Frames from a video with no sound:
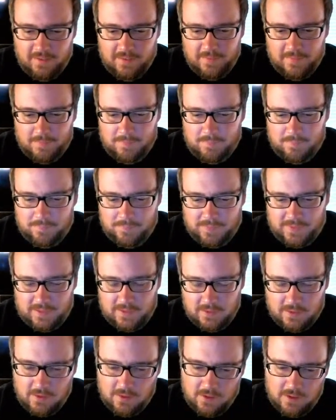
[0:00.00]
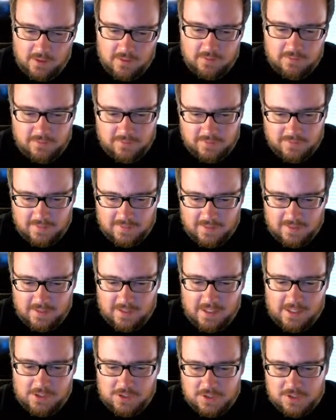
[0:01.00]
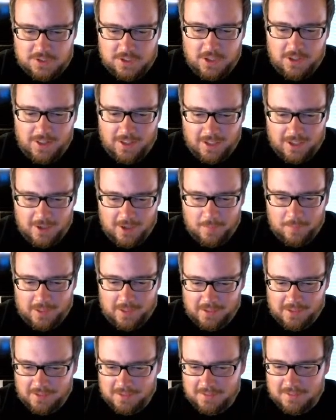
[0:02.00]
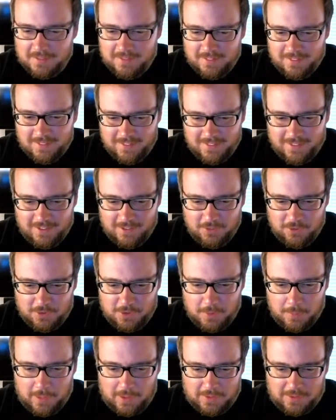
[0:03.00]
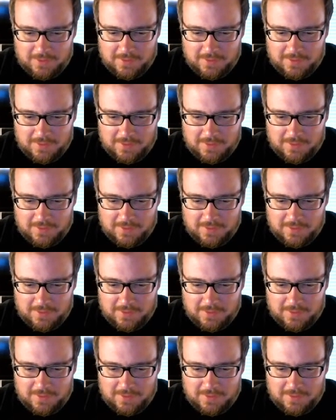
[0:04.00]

I just saw that come in. You're talking about-